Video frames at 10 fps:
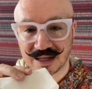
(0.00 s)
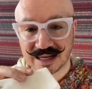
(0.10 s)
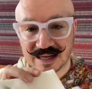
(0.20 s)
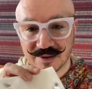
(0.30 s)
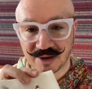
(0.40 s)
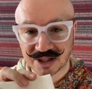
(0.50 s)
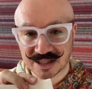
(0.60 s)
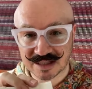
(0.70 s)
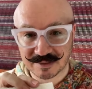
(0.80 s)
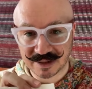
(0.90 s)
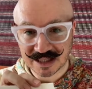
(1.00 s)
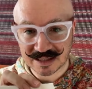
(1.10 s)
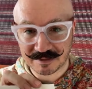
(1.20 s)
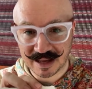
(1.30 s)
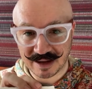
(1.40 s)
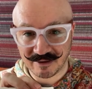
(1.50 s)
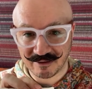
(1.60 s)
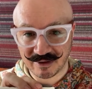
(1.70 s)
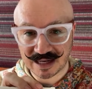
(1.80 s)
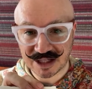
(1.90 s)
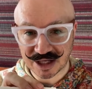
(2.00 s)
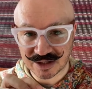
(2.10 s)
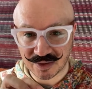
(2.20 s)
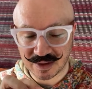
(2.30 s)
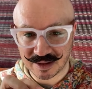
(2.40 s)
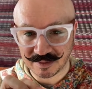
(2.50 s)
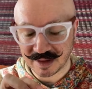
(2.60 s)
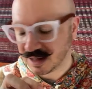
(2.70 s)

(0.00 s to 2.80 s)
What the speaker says: to clean your brushes by just being really gentle with them.